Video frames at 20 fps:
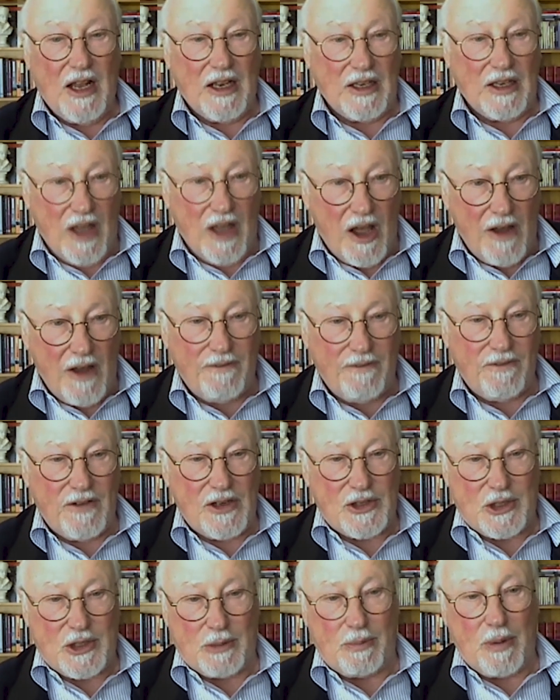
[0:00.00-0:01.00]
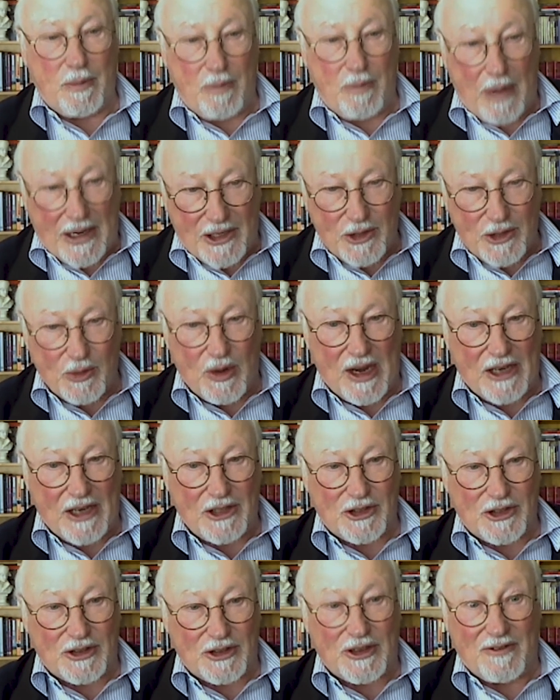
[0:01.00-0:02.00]
Life is the
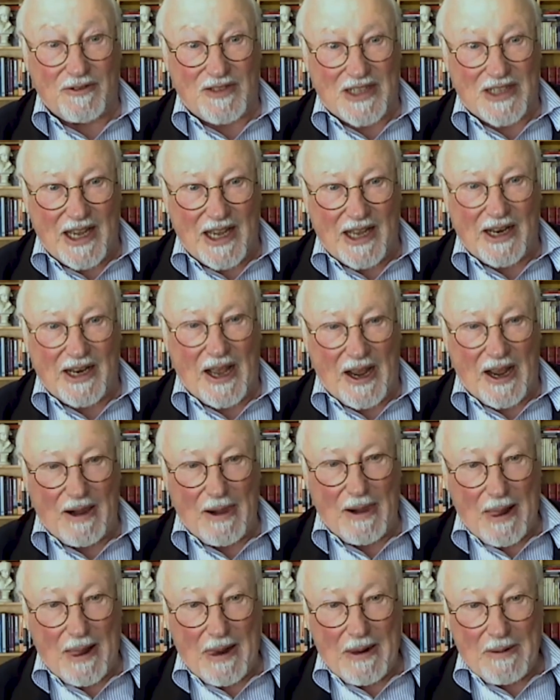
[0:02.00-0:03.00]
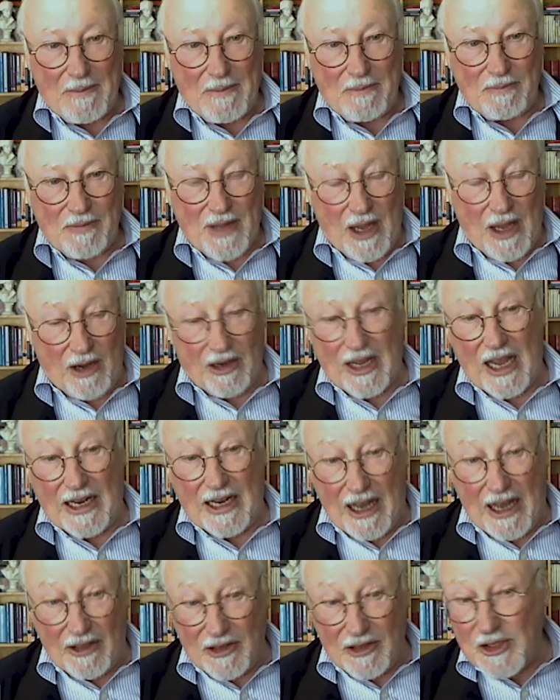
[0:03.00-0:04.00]
perpetuation of DNA. Okay,
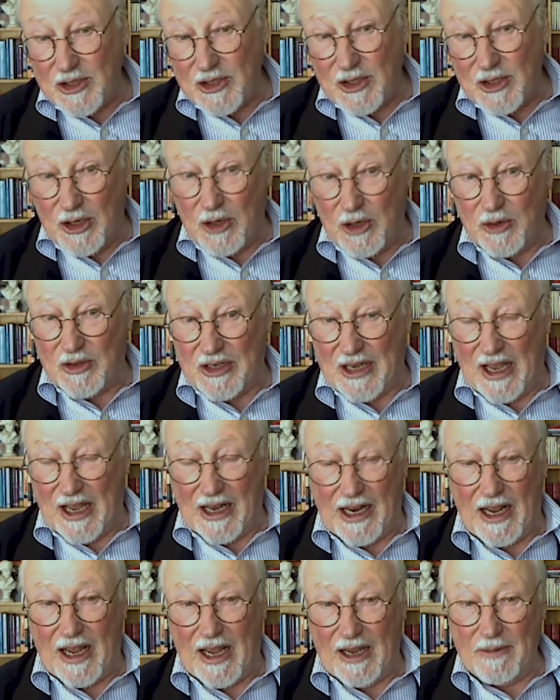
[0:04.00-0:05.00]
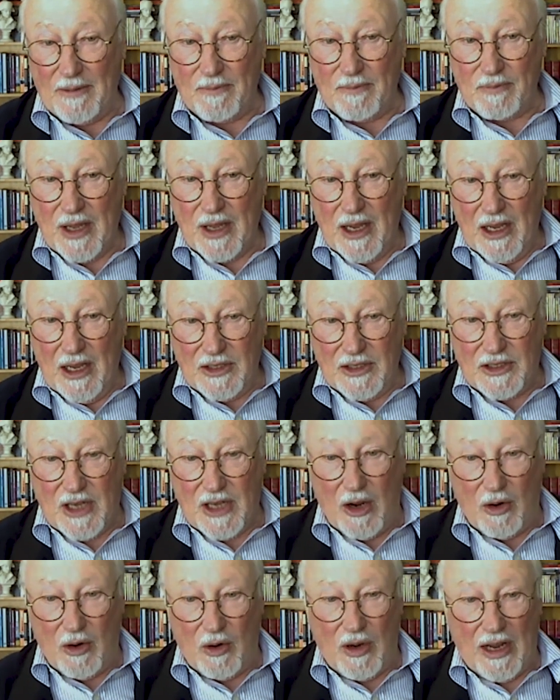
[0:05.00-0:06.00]
now this is a new DNA.
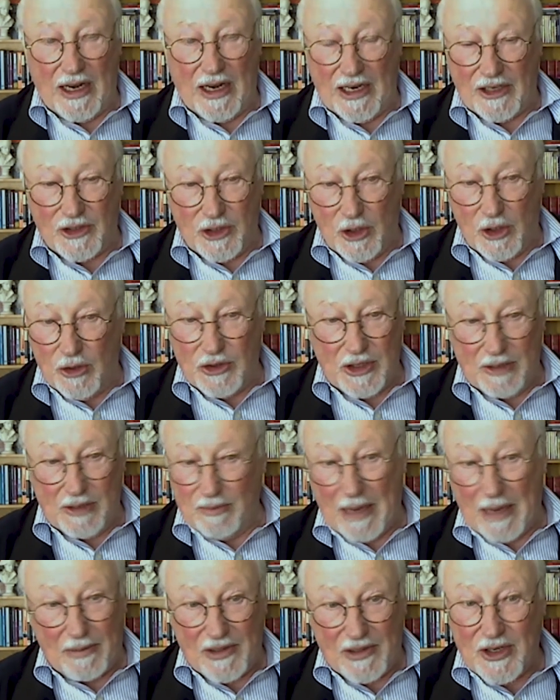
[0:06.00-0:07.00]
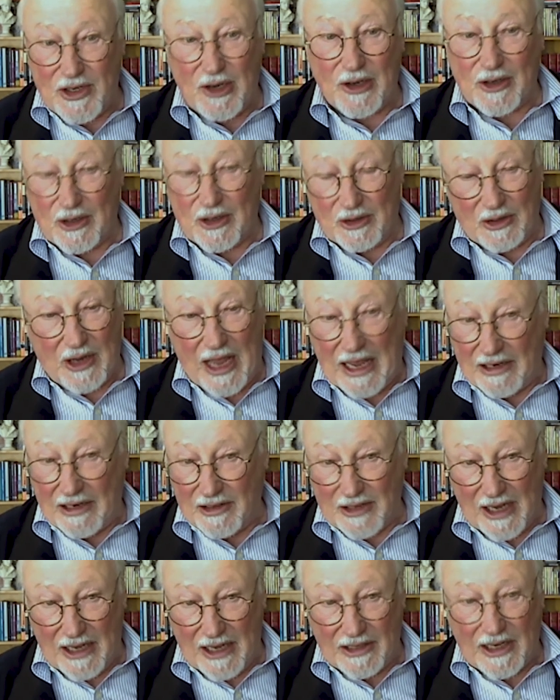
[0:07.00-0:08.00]
And it's using maybe silicon
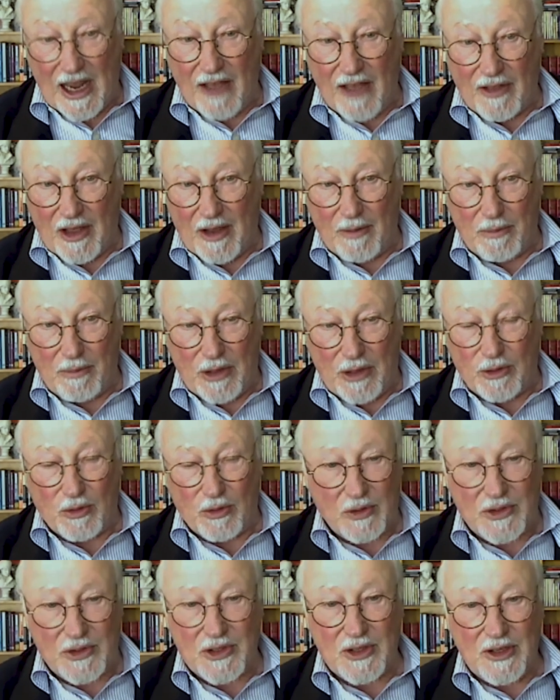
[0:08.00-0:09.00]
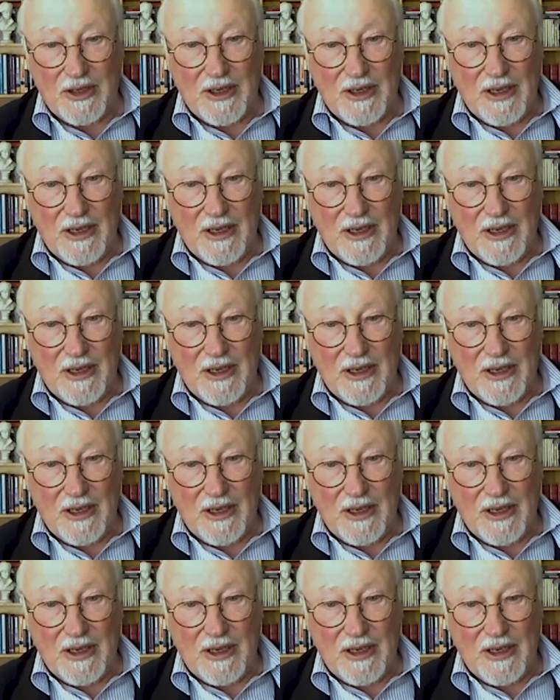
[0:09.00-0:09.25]
and other minerals